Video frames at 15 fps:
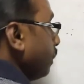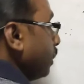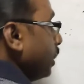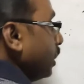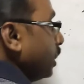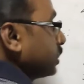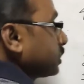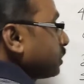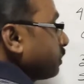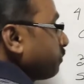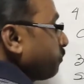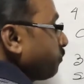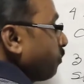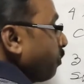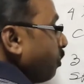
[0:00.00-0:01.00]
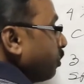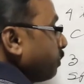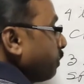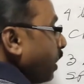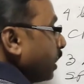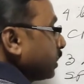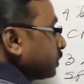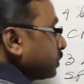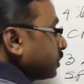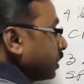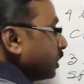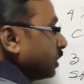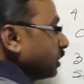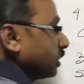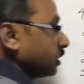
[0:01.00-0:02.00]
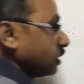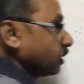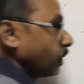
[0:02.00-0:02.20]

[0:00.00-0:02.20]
is 4 by 3.